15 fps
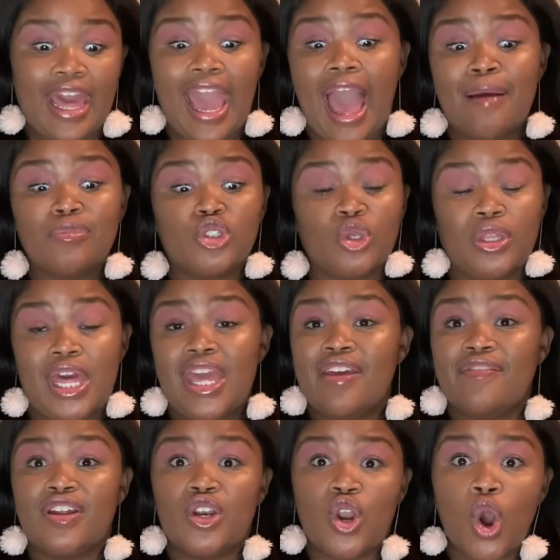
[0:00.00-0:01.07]
I'm sure they
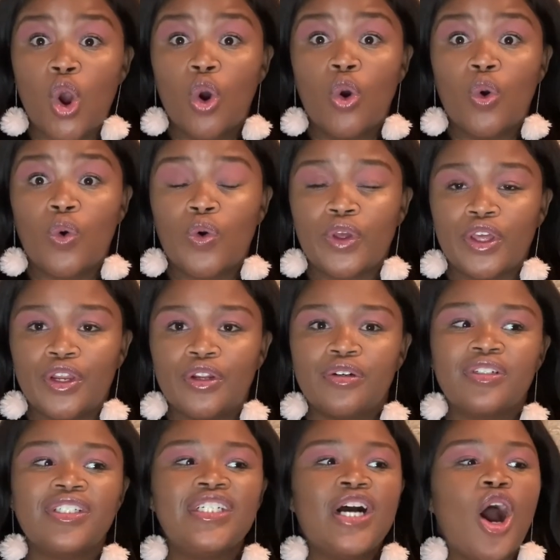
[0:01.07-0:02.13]
even know, you know.